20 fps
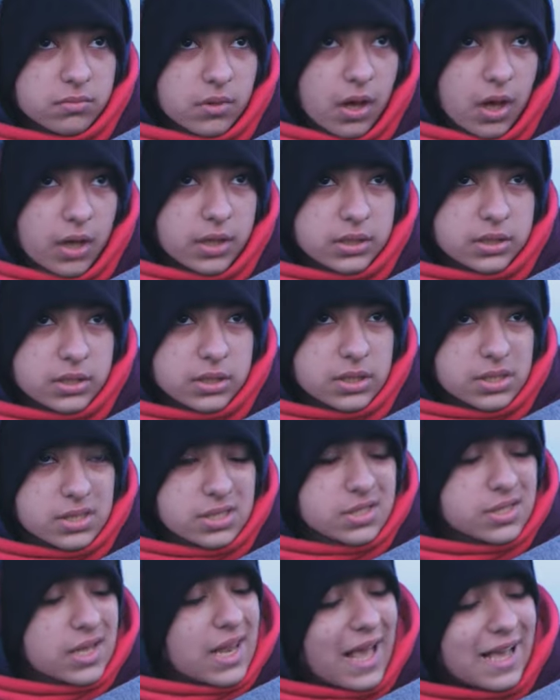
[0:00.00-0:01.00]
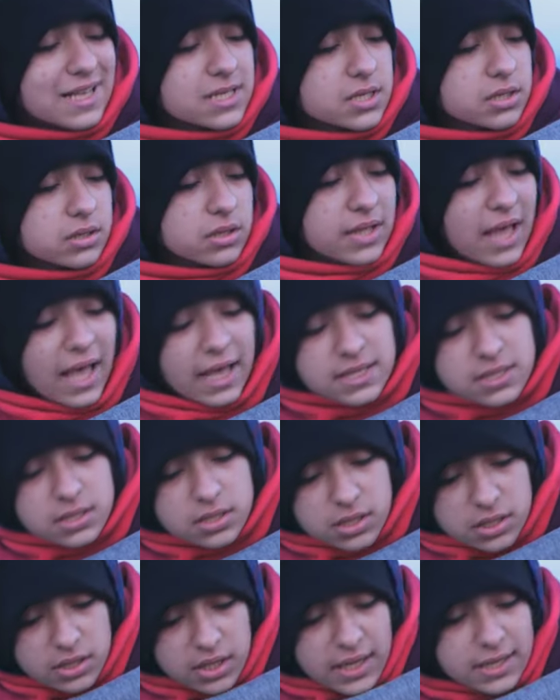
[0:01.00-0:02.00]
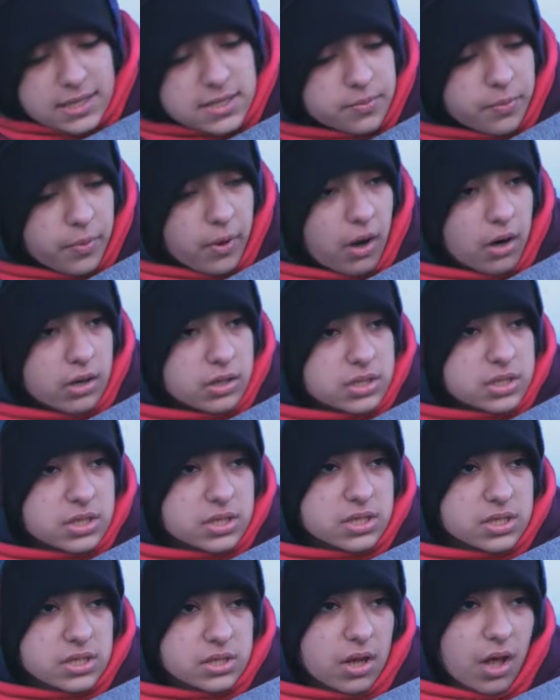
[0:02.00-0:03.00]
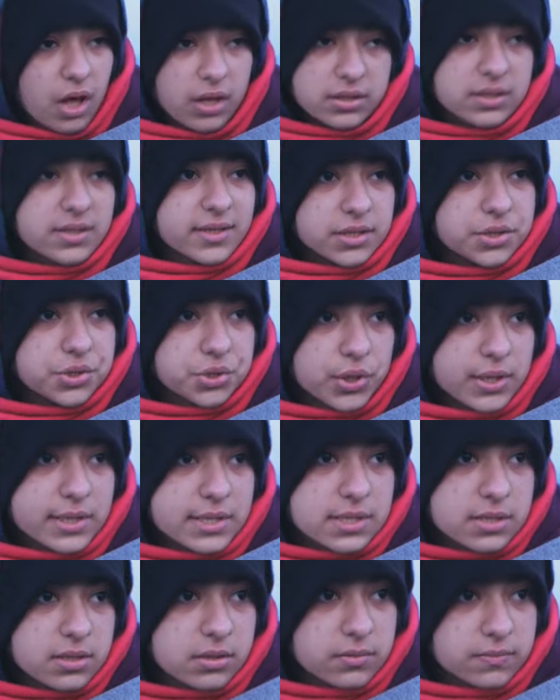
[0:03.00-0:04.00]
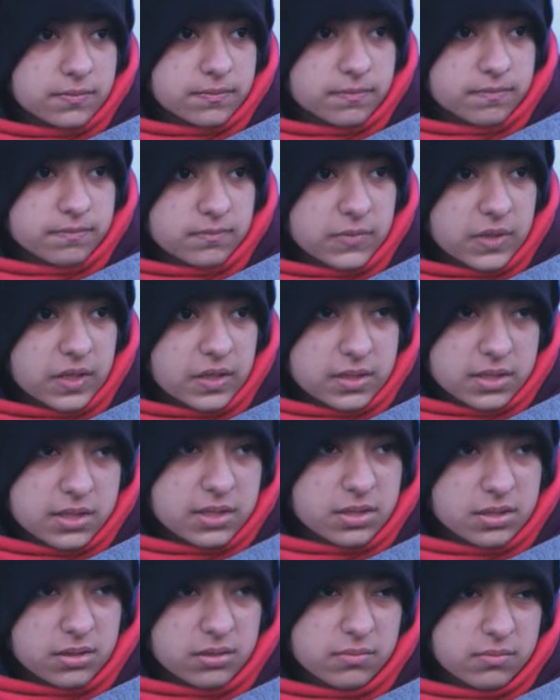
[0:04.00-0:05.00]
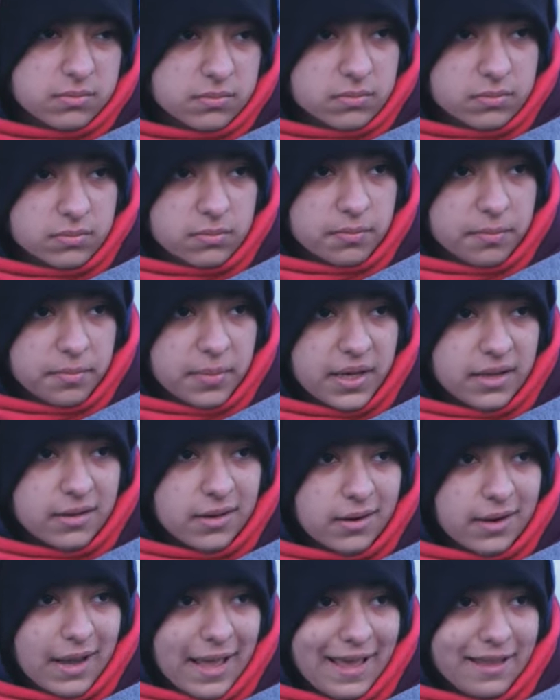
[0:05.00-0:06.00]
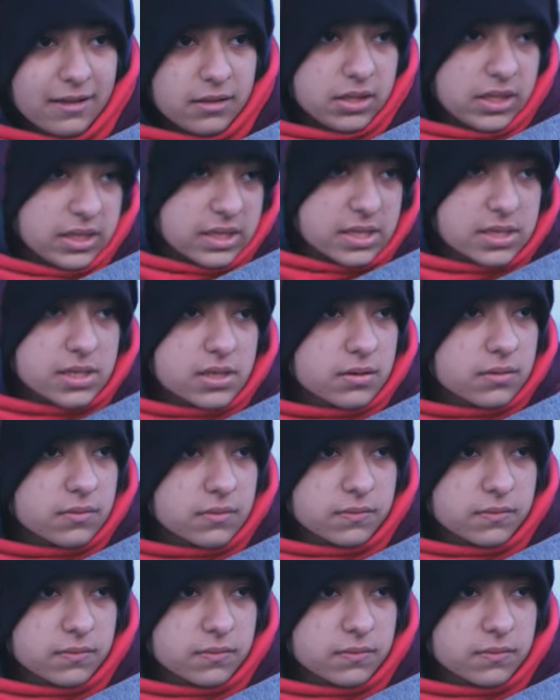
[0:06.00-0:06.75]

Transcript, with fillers: I think next part it's not dangerous. It's better than this.